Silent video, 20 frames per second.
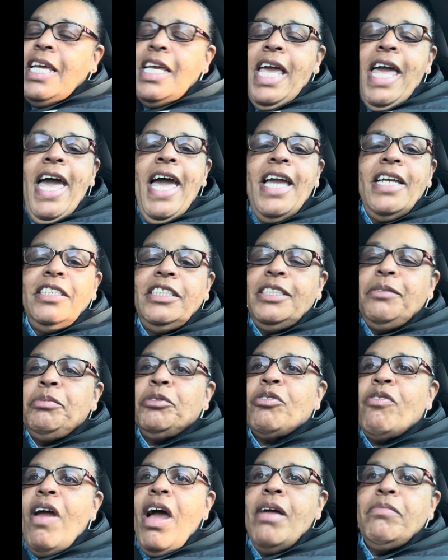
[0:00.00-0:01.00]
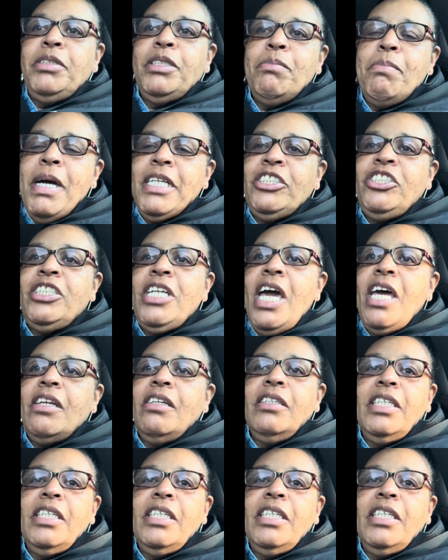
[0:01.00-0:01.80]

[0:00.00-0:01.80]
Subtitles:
Hey, subscribe to my channel.